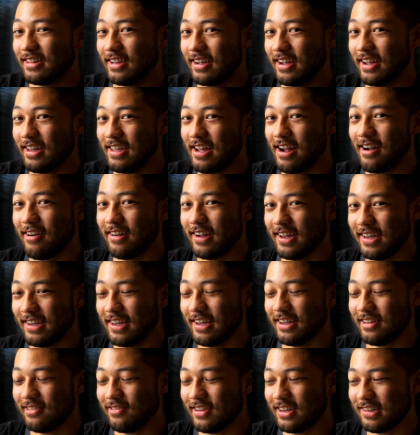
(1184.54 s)
carrying
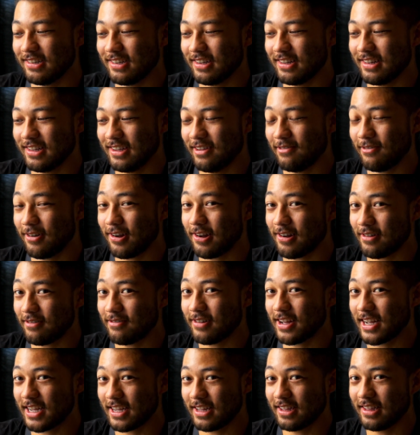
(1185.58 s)
case basically for your
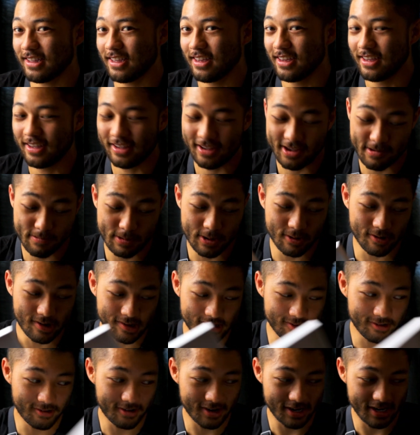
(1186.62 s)
fucking computer that's
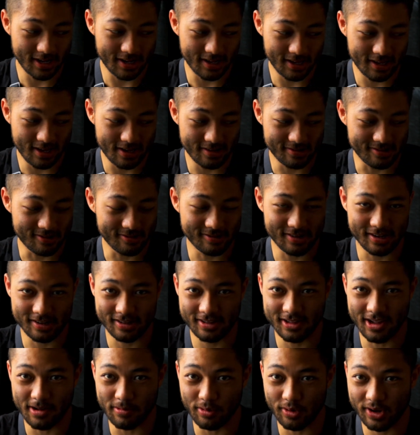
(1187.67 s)
already in a case. So it's like
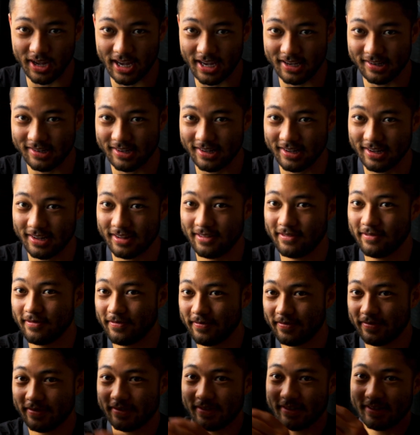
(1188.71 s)
double case in it.
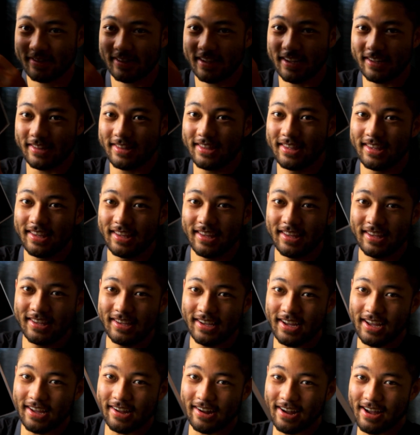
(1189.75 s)
And you
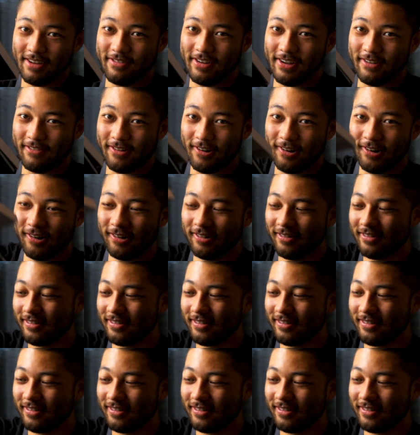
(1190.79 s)
got your iPad Pro.